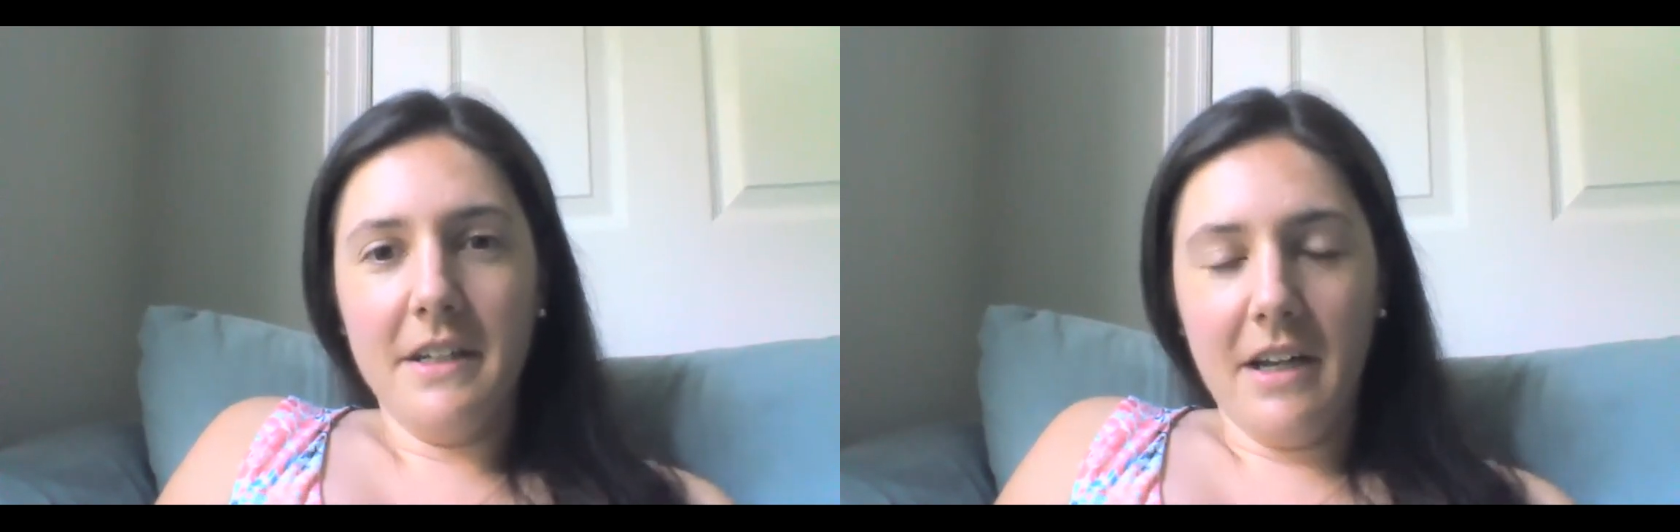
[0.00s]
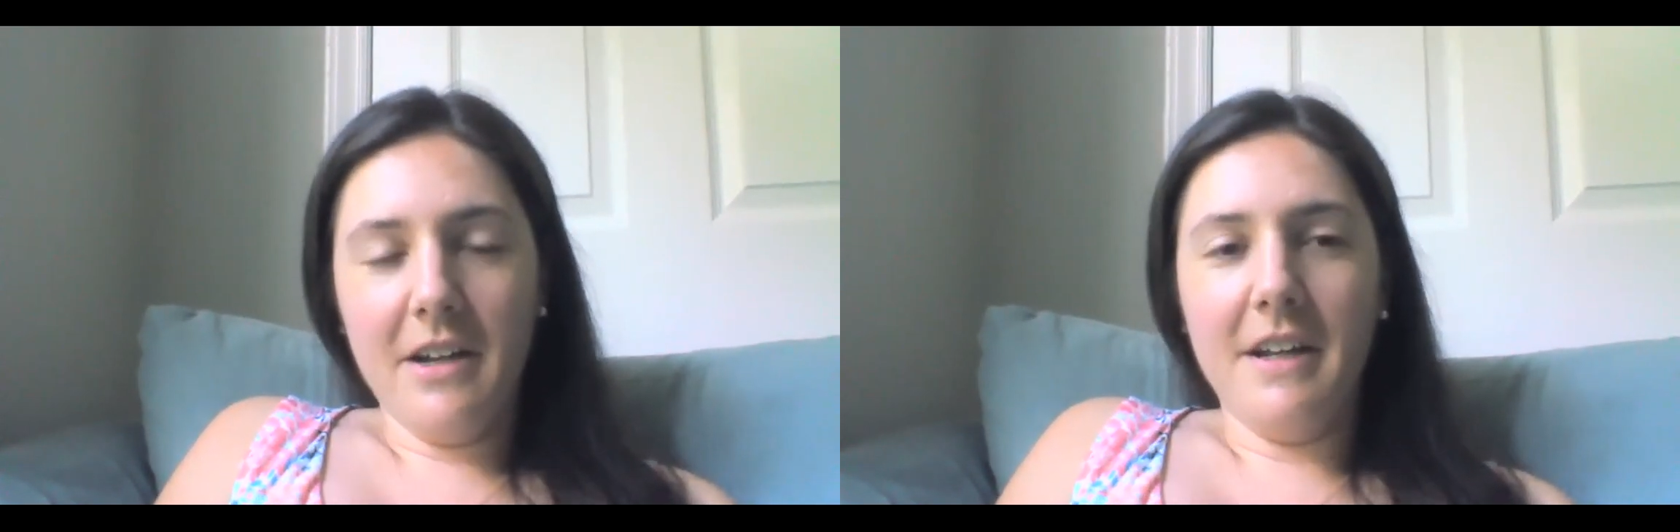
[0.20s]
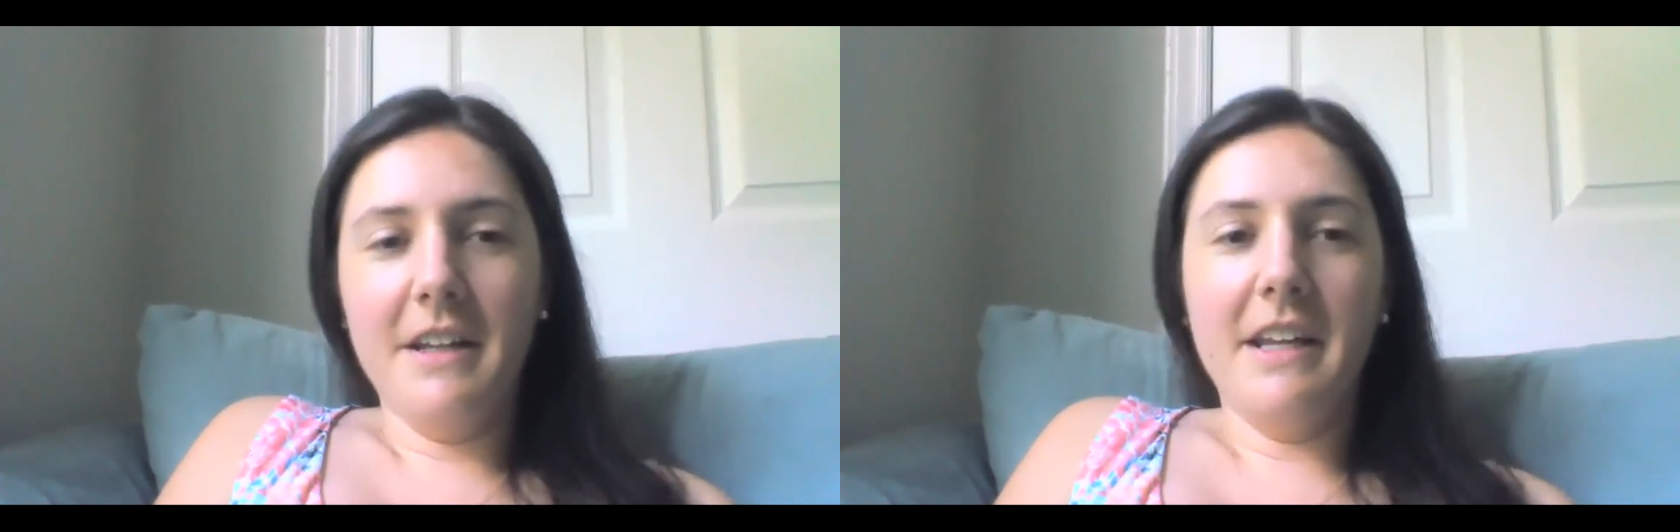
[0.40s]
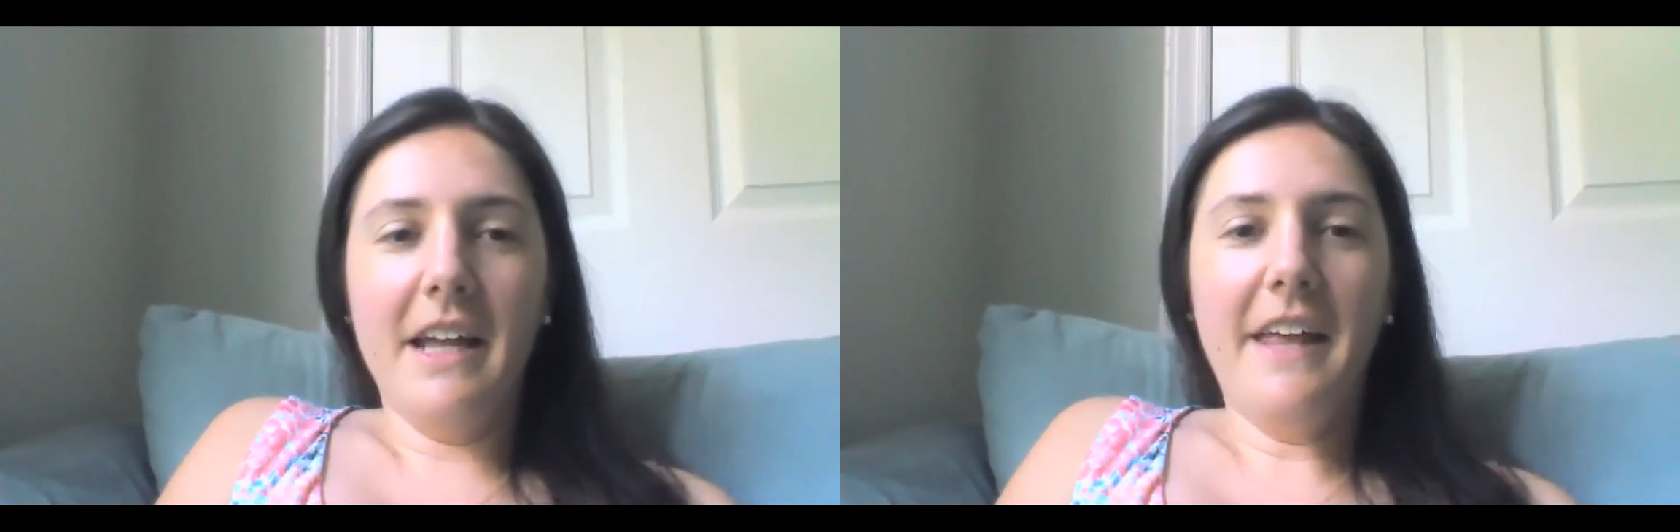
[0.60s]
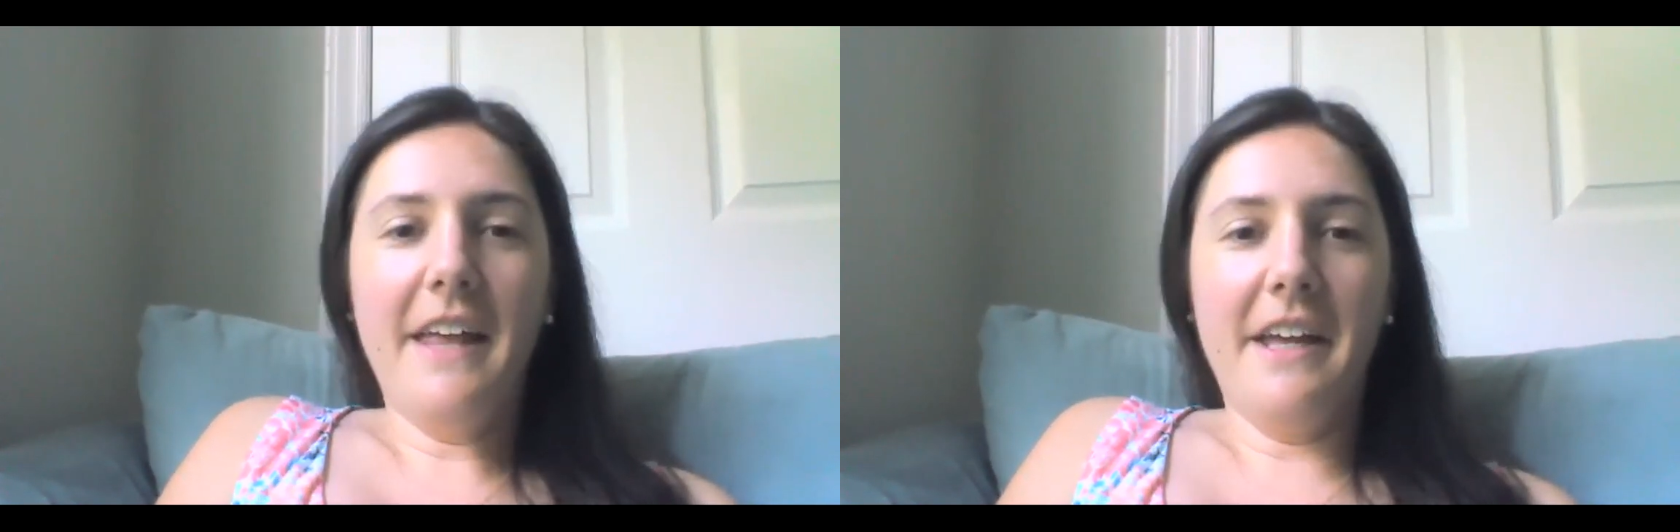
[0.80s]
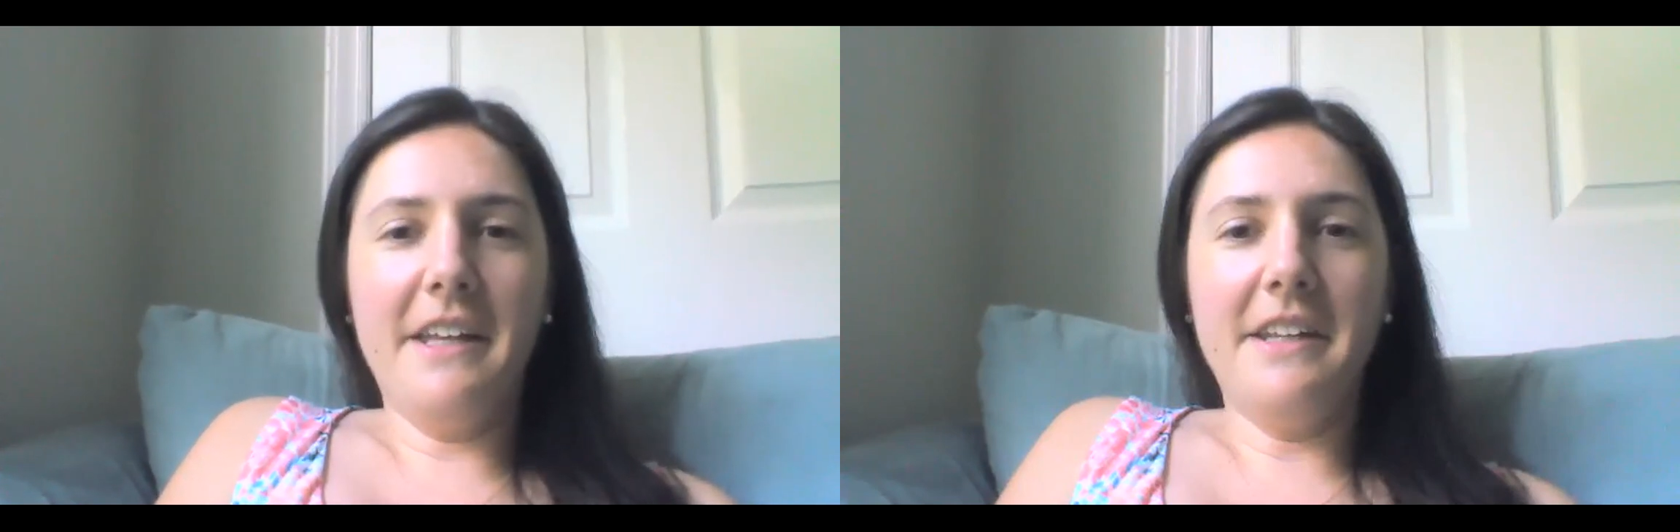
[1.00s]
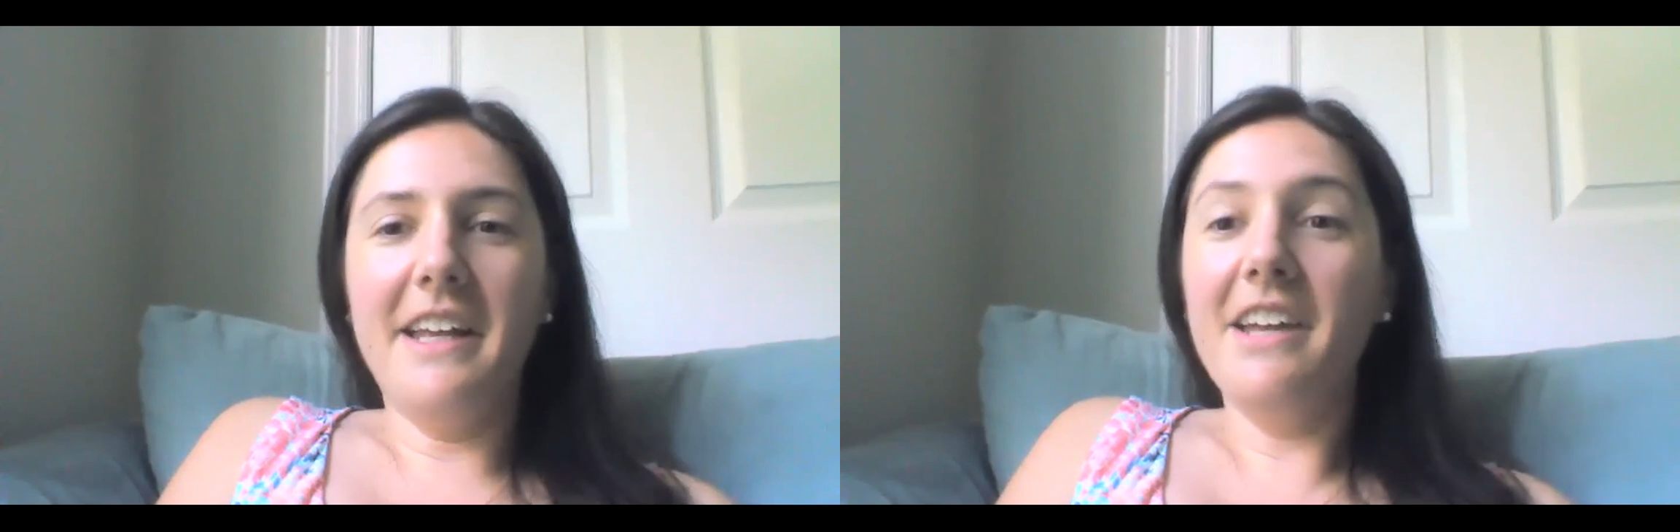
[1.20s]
All right, and then